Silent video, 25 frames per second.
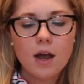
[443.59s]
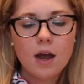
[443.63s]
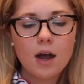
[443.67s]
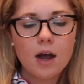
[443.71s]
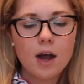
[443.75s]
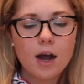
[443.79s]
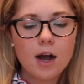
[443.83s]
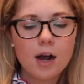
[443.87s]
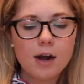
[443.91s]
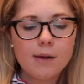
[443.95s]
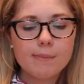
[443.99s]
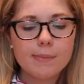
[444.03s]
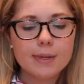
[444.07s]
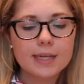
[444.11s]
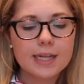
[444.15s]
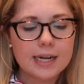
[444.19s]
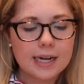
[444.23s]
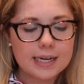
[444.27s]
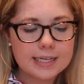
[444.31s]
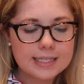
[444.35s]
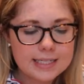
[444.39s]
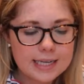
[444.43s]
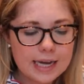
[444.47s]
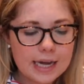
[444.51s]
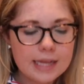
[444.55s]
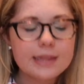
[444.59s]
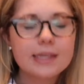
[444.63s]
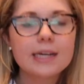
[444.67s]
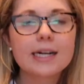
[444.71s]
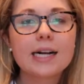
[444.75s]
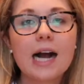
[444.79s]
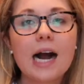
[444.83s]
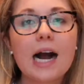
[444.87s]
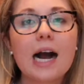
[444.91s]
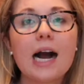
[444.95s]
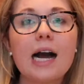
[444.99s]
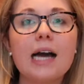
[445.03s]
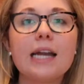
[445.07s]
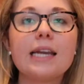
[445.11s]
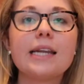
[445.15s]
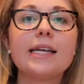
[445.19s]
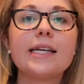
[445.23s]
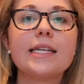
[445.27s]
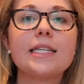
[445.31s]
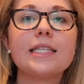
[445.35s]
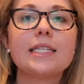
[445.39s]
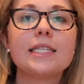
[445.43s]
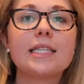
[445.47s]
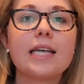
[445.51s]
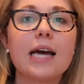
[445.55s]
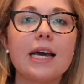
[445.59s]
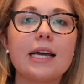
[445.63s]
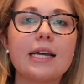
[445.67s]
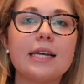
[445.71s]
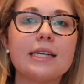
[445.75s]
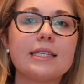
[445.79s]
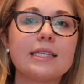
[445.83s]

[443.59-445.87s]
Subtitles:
But like I said, the con is that